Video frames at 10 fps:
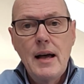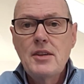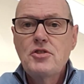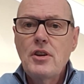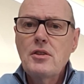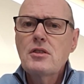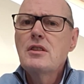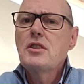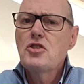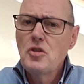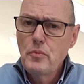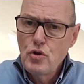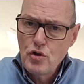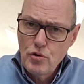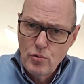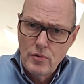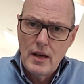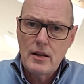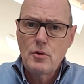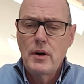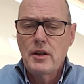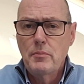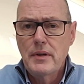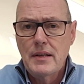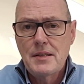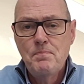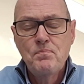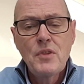has just kind of subdued that quite a bit.